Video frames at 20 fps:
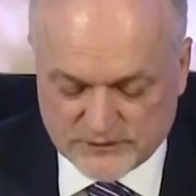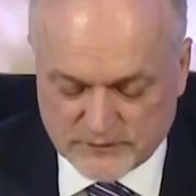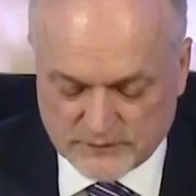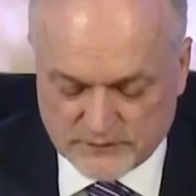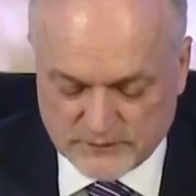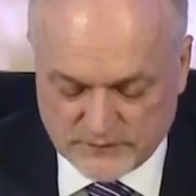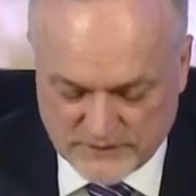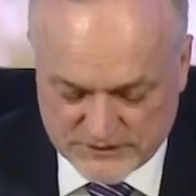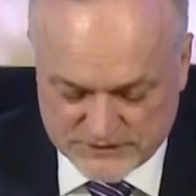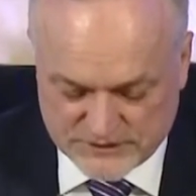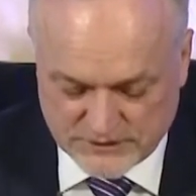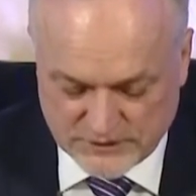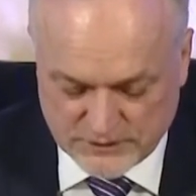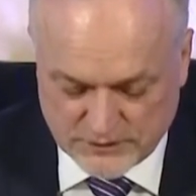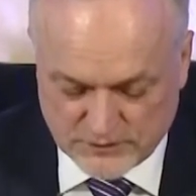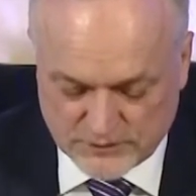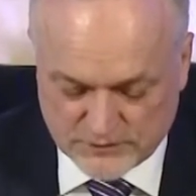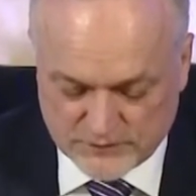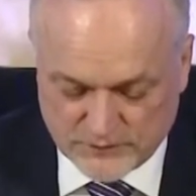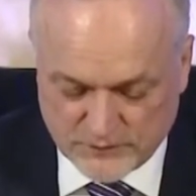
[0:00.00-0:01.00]

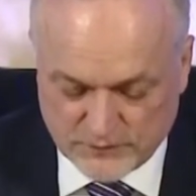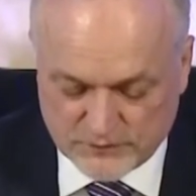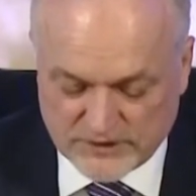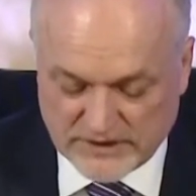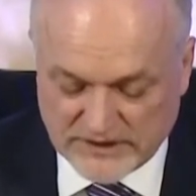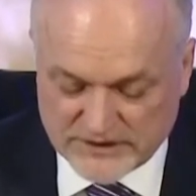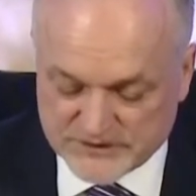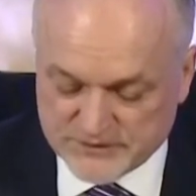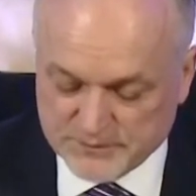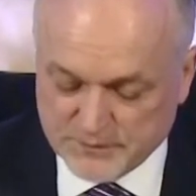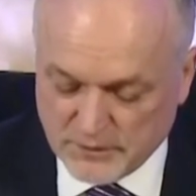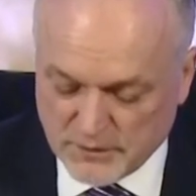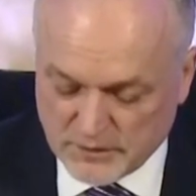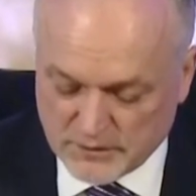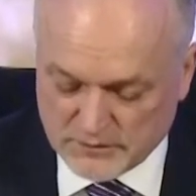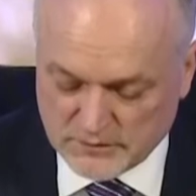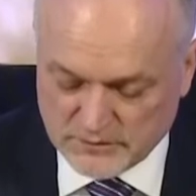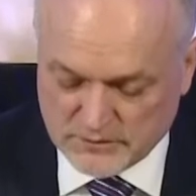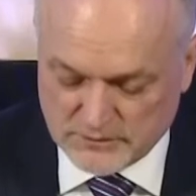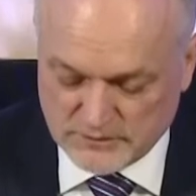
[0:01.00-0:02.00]
noise, and
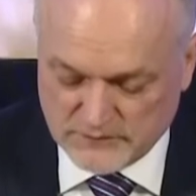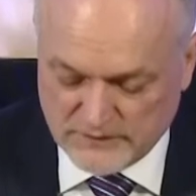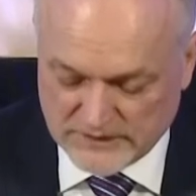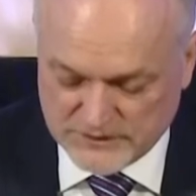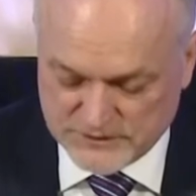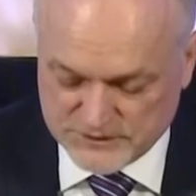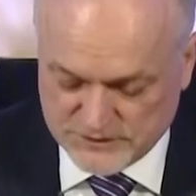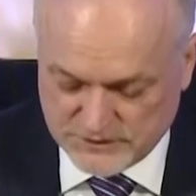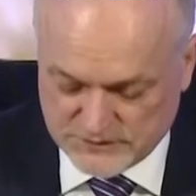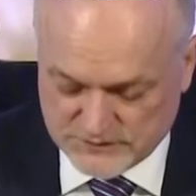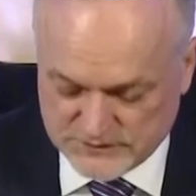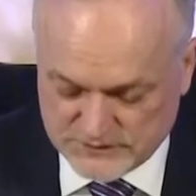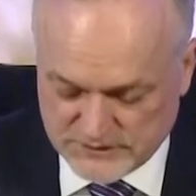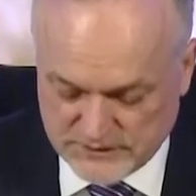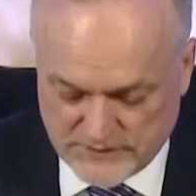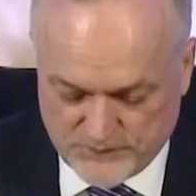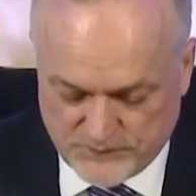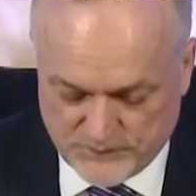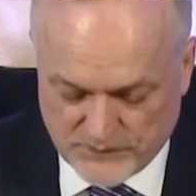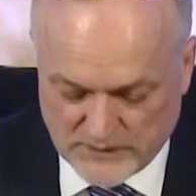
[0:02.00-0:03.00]
the sustainable
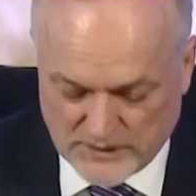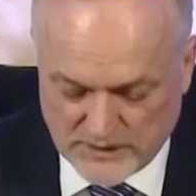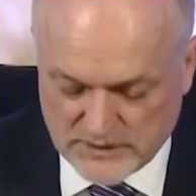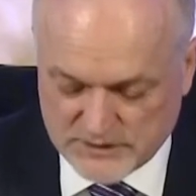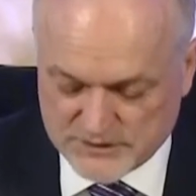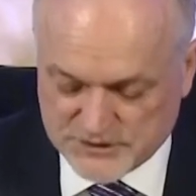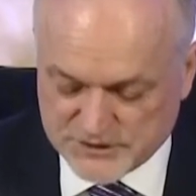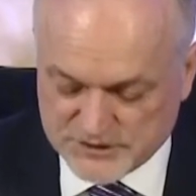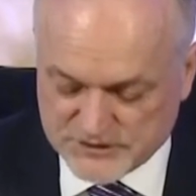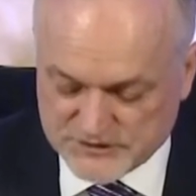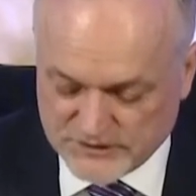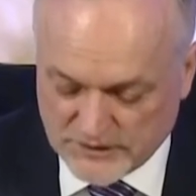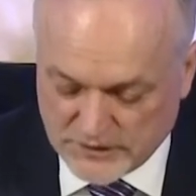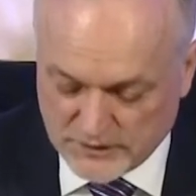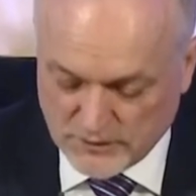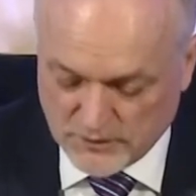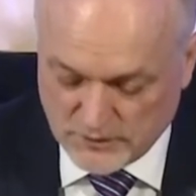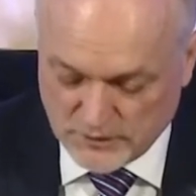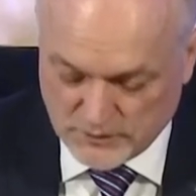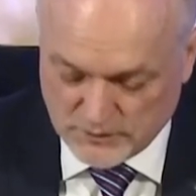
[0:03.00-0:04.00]
strategy for
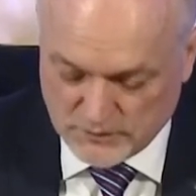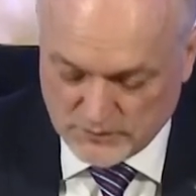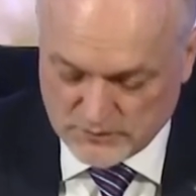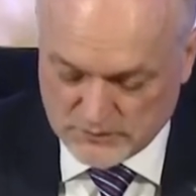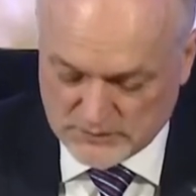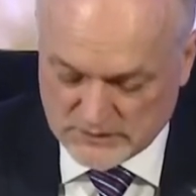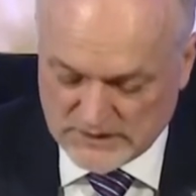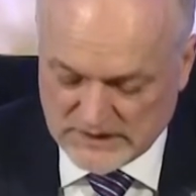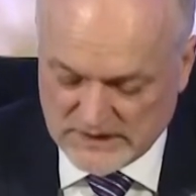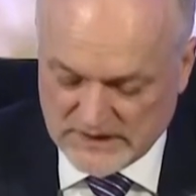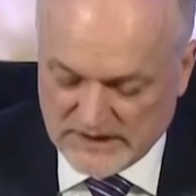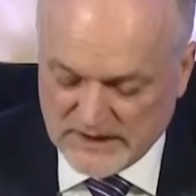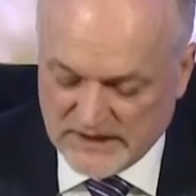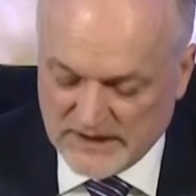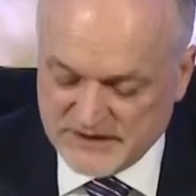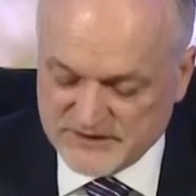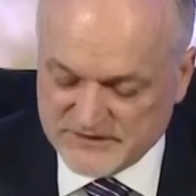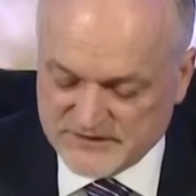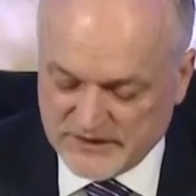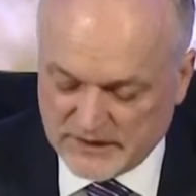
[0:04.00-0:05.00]
transportation,
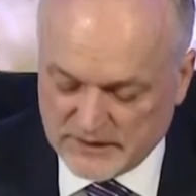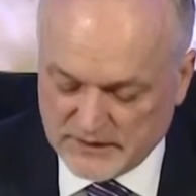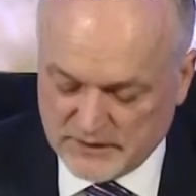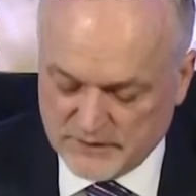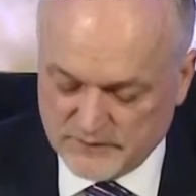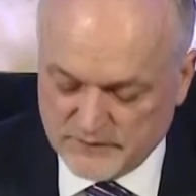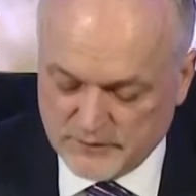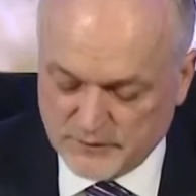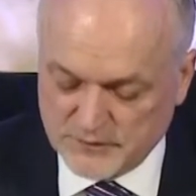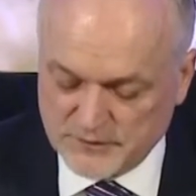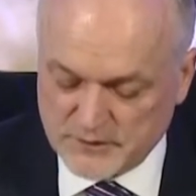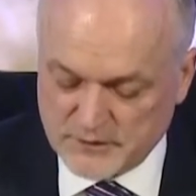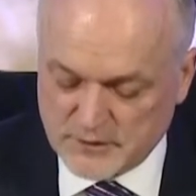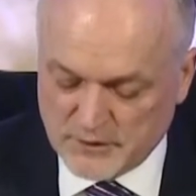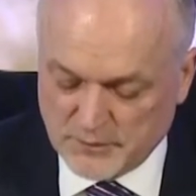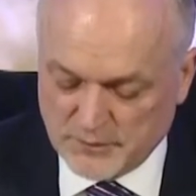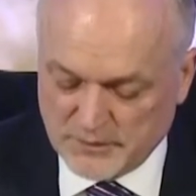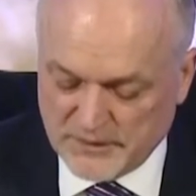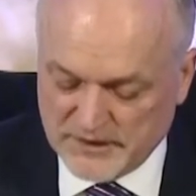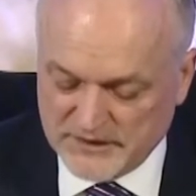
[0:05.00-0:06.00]
Pinto
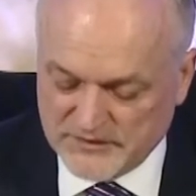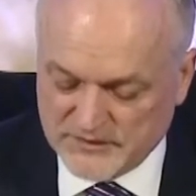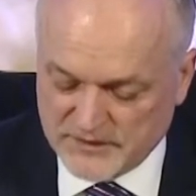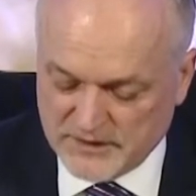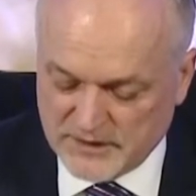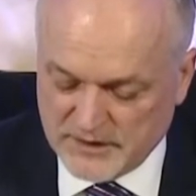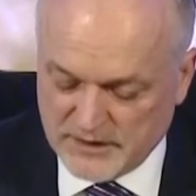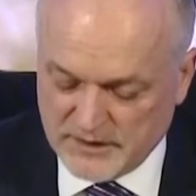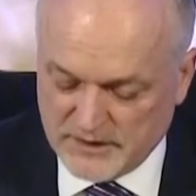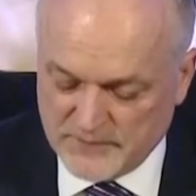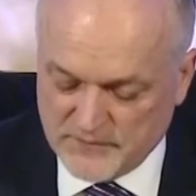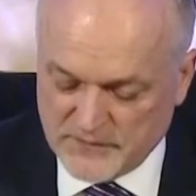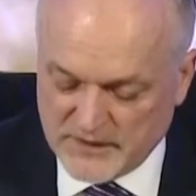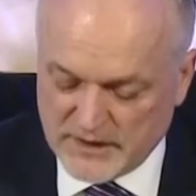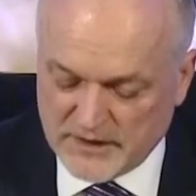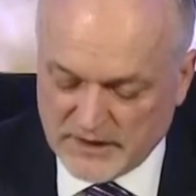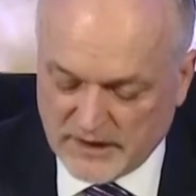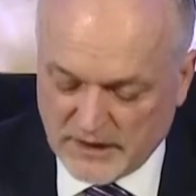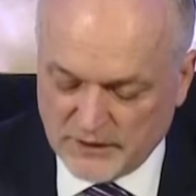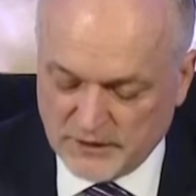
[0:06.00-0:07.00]
2030, and
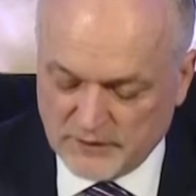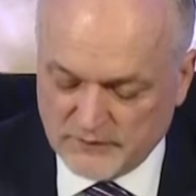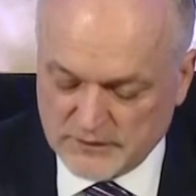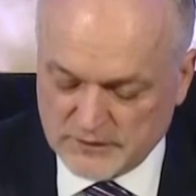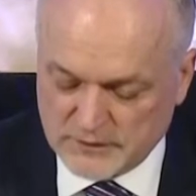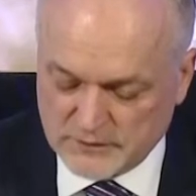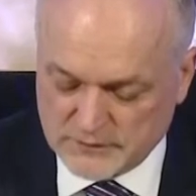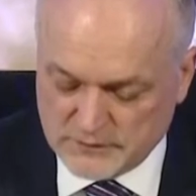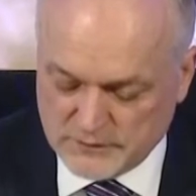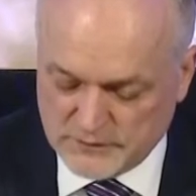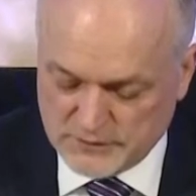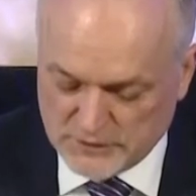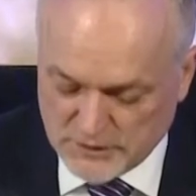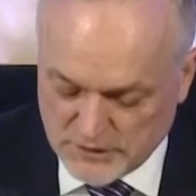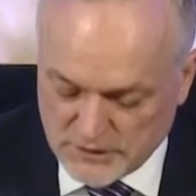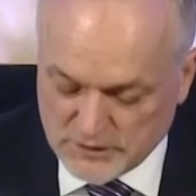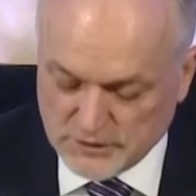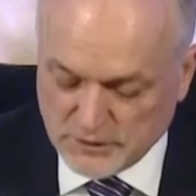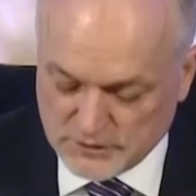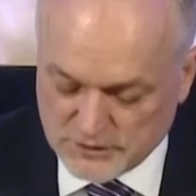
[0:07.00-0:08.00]
European
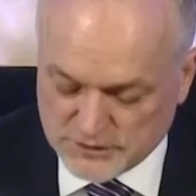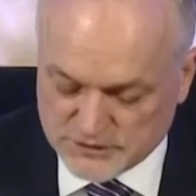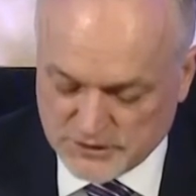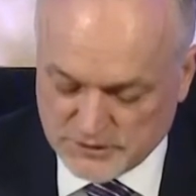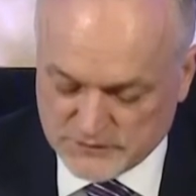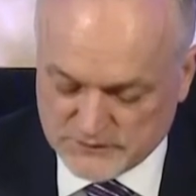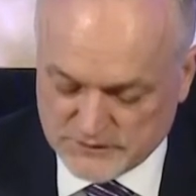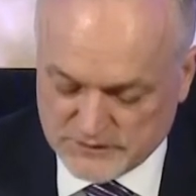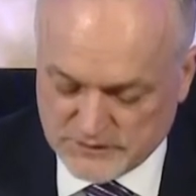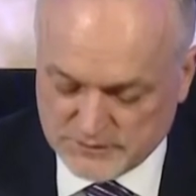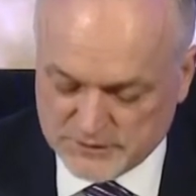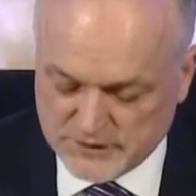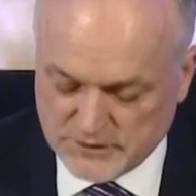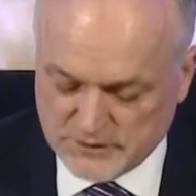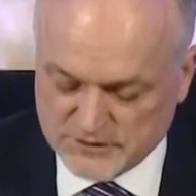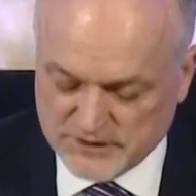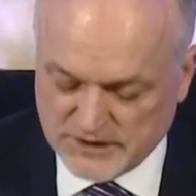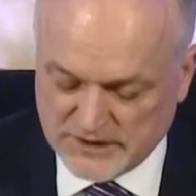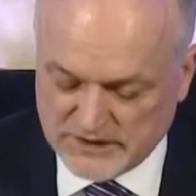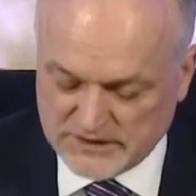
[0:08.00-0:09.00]
initiatives
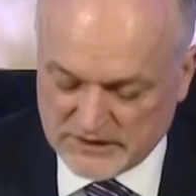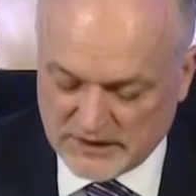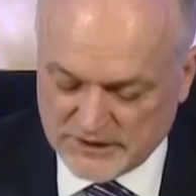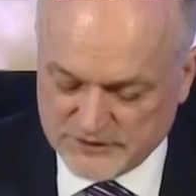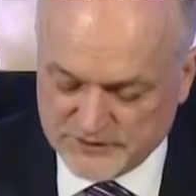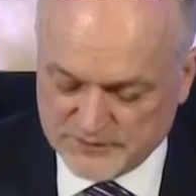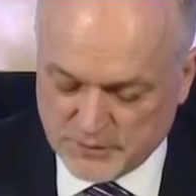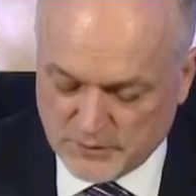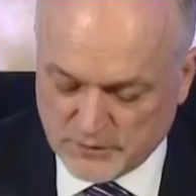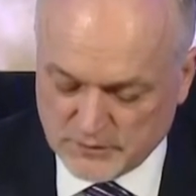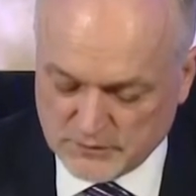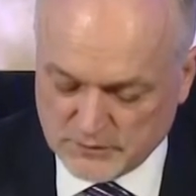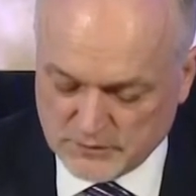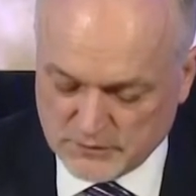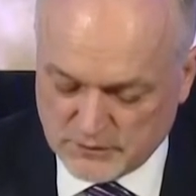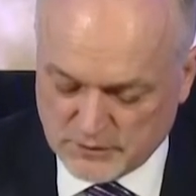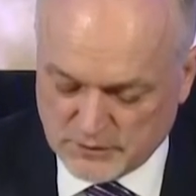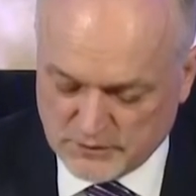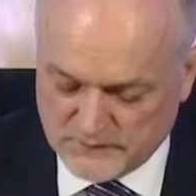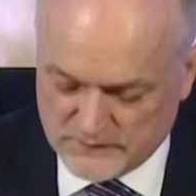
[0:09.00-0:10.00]
and Polish initiatives
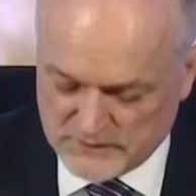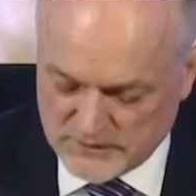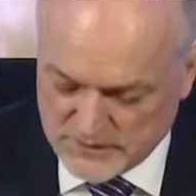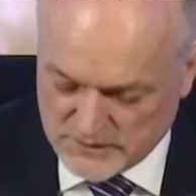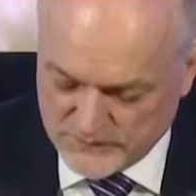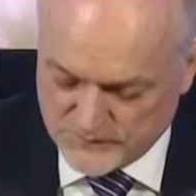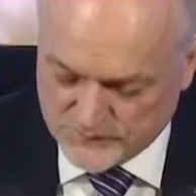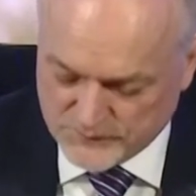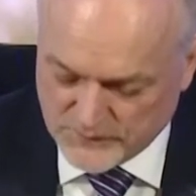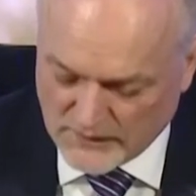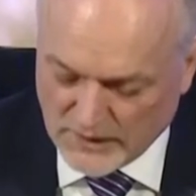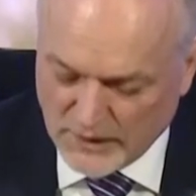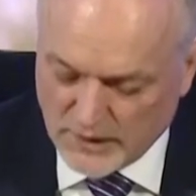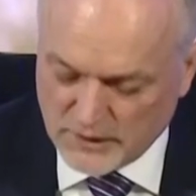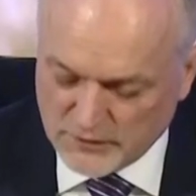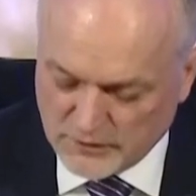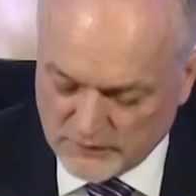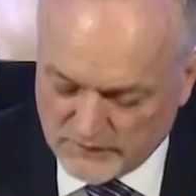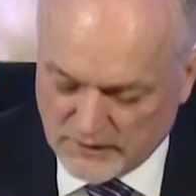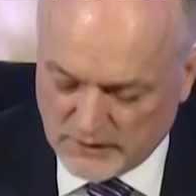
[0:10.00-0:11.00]
in
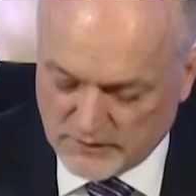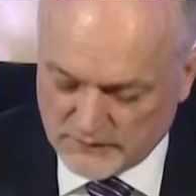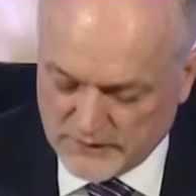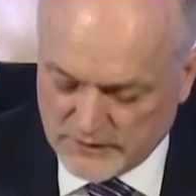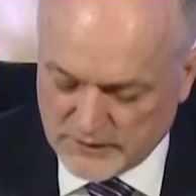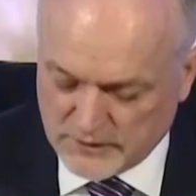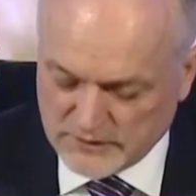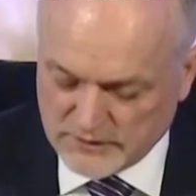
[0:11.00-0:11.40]
terms of